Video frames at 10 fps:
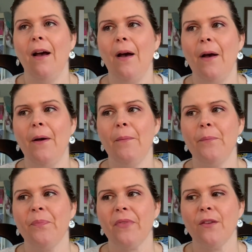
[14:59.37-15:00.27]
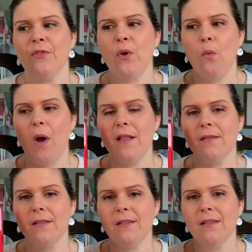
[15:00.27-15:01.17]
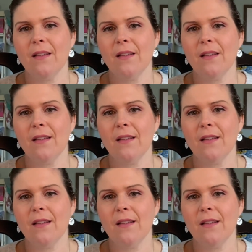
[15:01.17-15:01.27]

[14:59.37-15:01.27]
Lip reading: So once